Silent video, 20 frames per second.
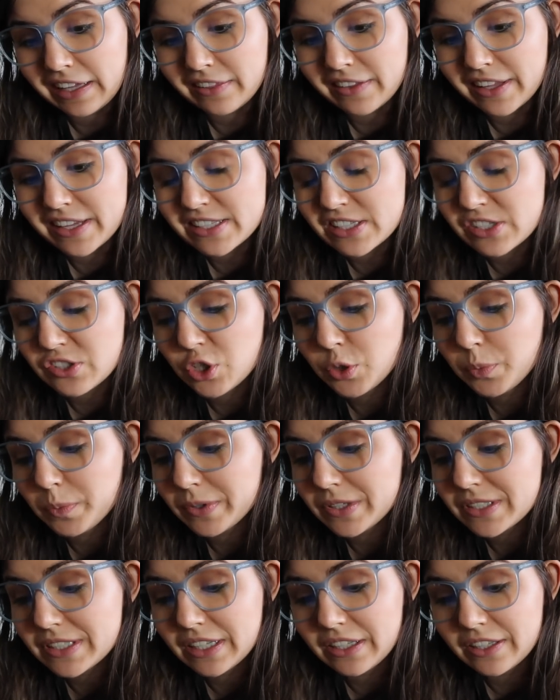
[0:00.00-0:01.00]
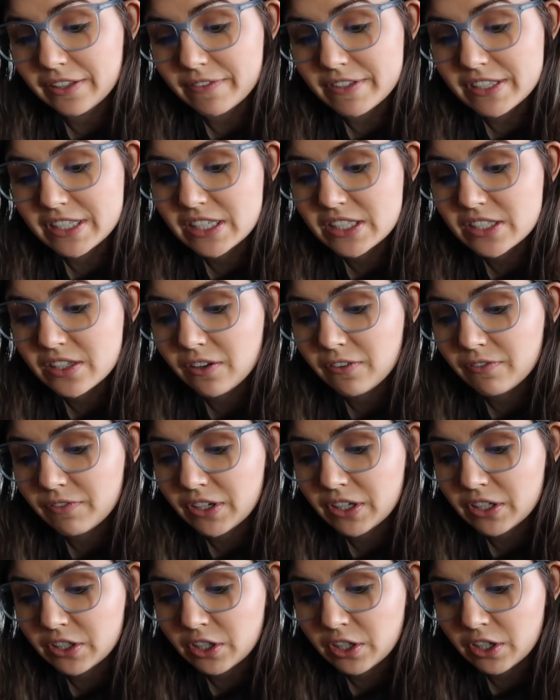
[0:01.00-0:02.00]
less than 2% of sea salt,
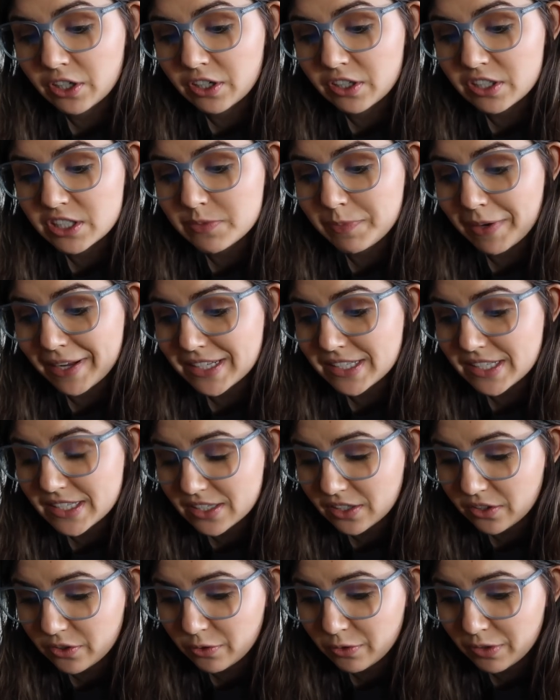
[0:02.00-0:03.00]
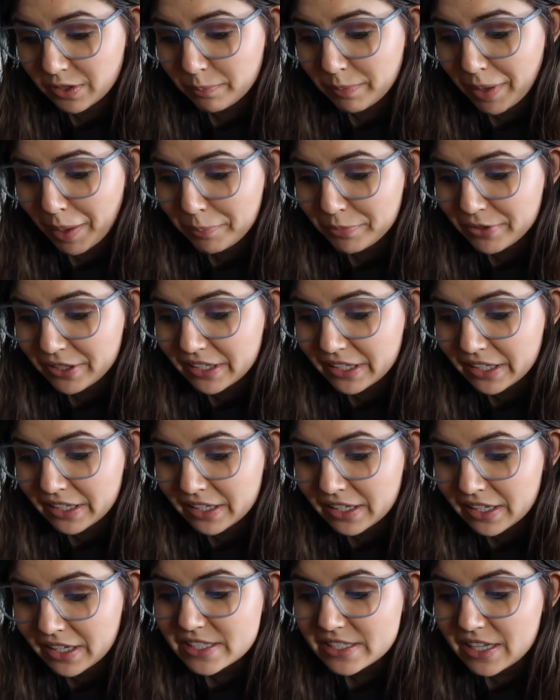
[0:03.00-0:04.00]
vinegar, spices including
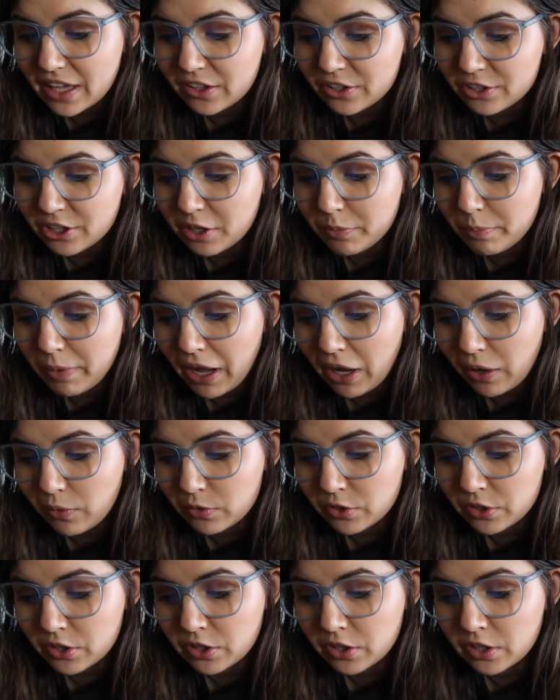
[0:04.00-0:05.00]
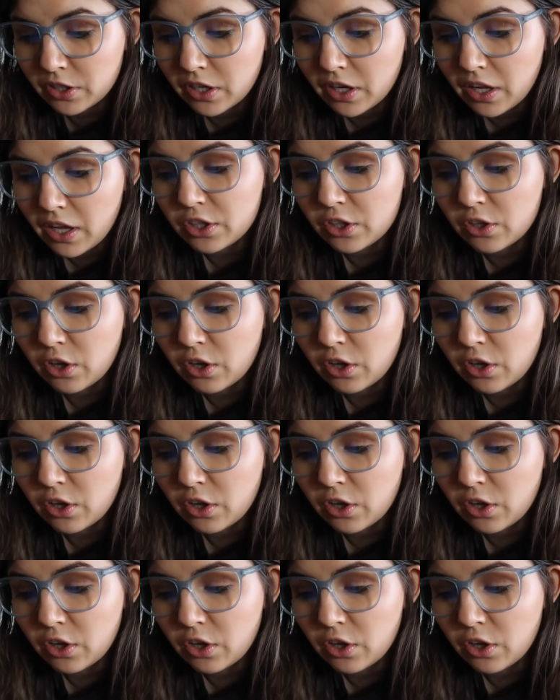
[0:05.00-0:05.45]
paprika, celery powder,